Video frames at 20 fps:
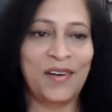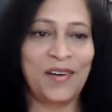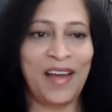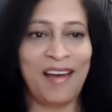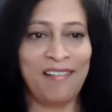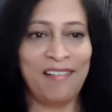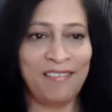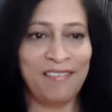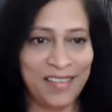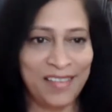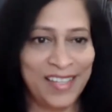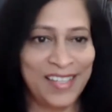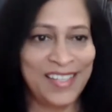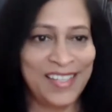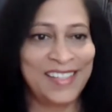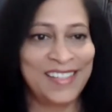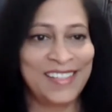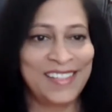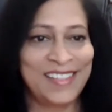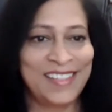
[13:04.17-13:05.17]
have
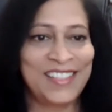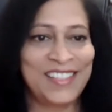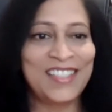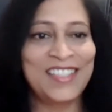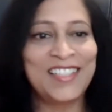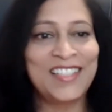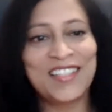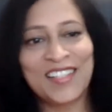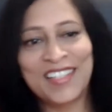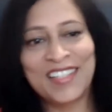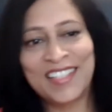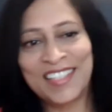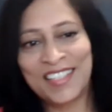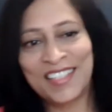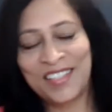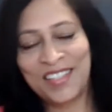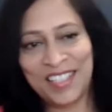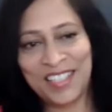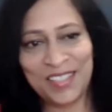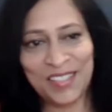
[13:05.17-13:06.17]
children, and
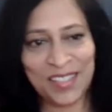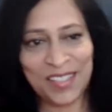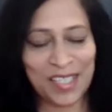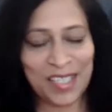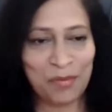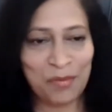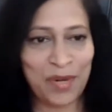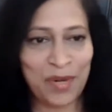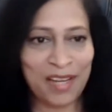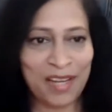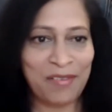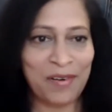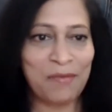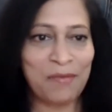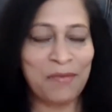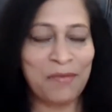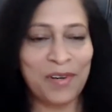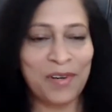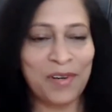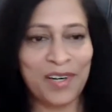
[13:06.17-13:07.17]
you need to take break
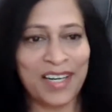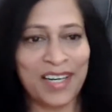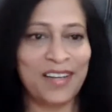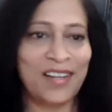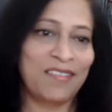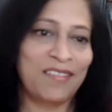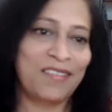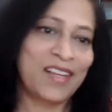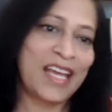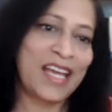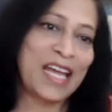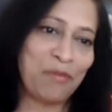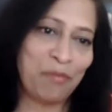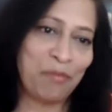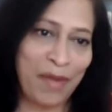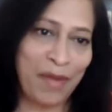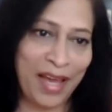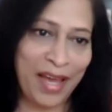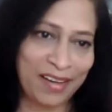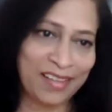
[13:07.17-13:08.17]
from work, and you have to
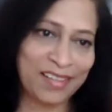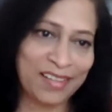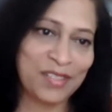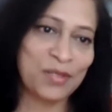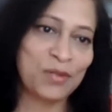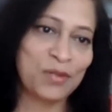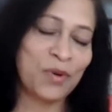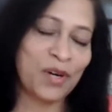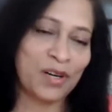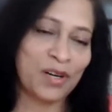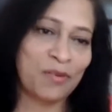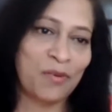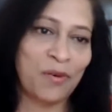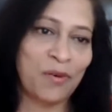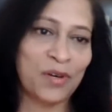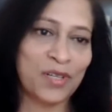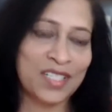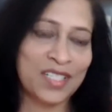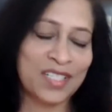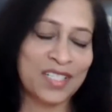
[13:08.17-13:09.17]
get back to
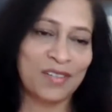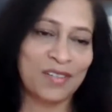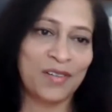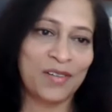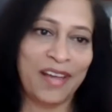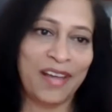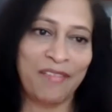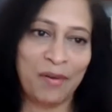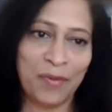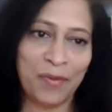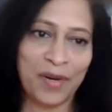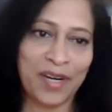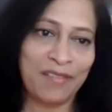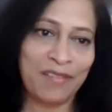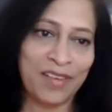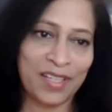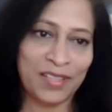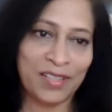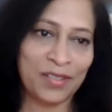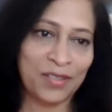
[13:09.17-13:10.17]
workforce. So everybody
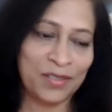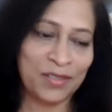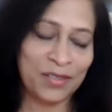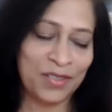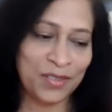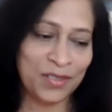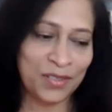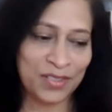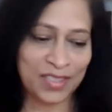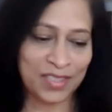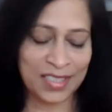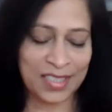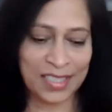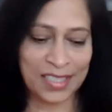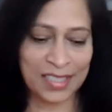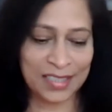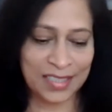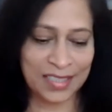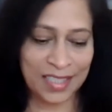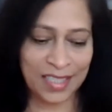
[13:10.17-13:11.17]
went through those
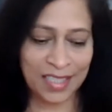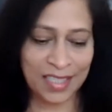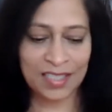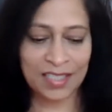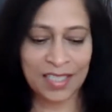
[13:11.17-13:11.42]
stages.